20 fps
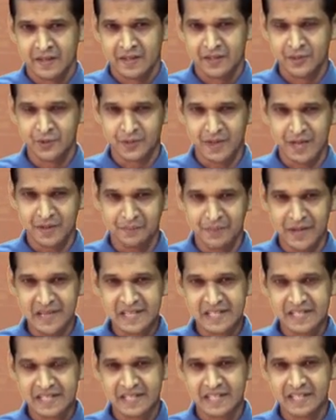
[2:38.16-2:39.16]
You can
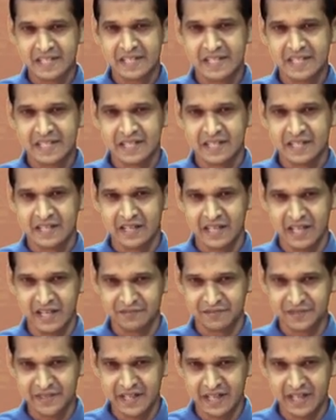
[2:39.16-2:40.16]
mention it
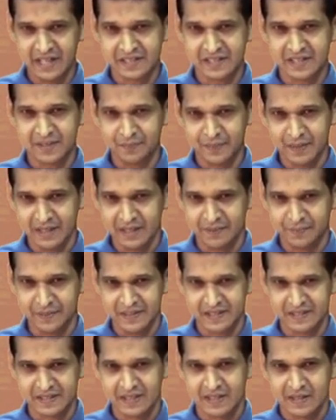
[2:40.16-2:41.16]
if there is a
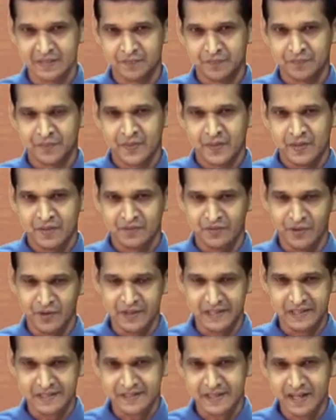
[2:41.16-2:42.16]
purpose.
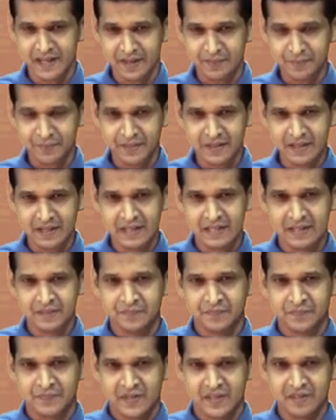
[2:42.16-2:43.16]
For example,
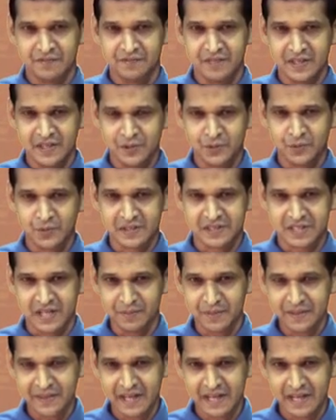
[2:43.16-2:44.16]
if we do a
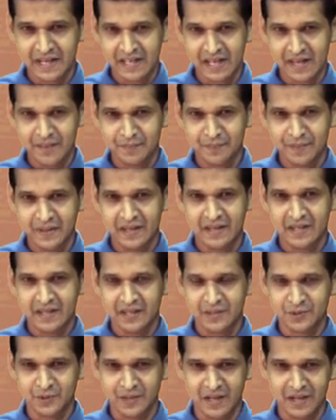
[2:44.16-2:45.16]
Ramadana campaign,
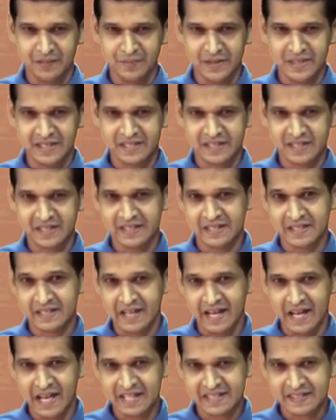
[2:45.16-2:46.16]
you can mention it
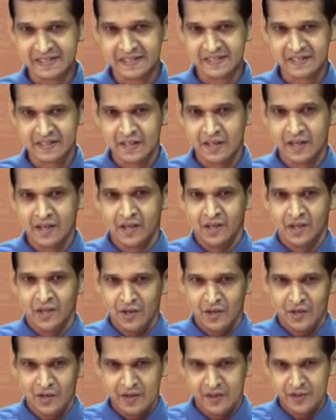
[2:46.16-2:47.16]
as
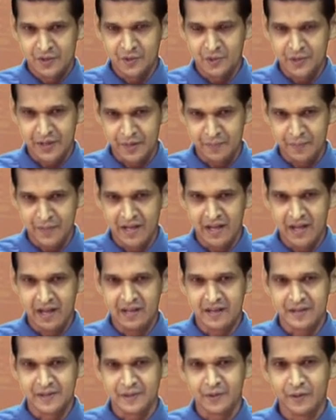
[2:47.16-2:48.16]
to repair
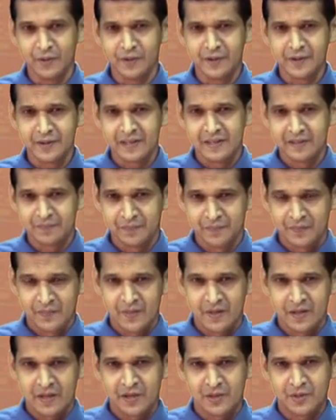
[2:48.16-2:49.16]
a road,
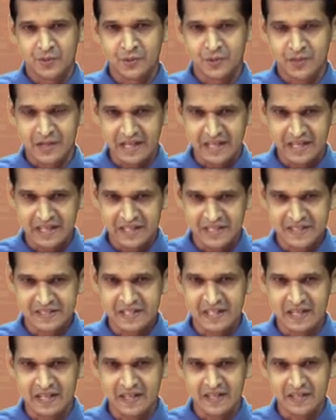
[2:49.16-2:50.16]
to clean a
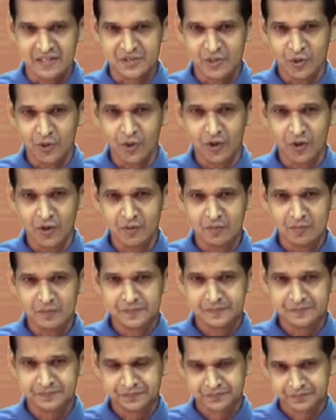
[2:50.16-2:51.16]
children's home.
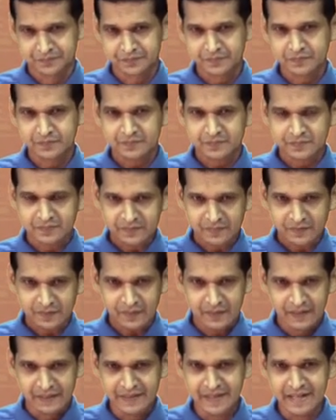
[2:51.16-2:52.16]

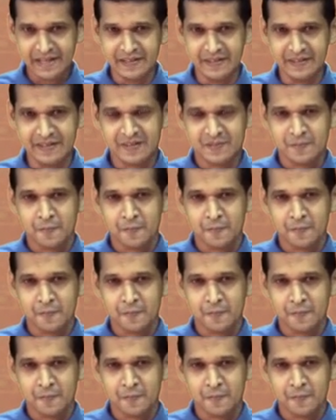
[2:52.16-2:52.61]
Then,